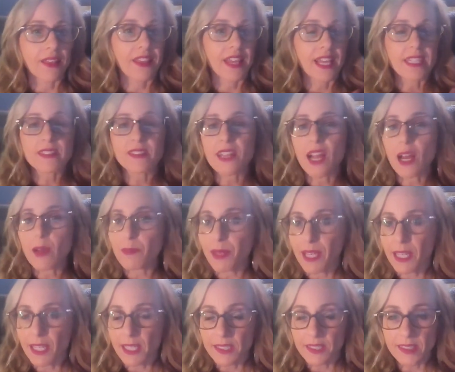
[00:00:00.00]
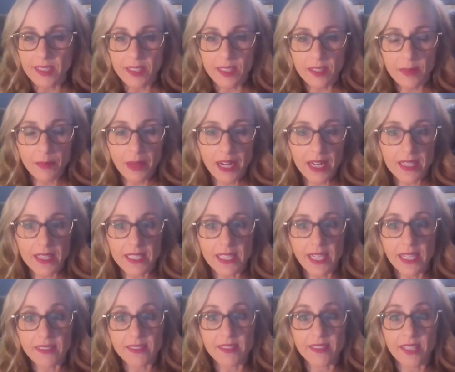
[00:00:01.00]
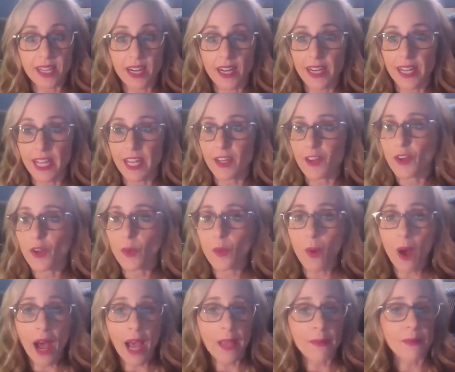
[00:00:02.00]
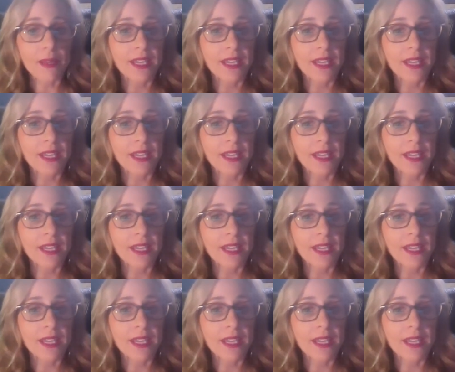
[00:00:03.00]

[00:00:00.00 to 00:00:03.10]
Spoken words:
things not being considered medically necessary. And you know why?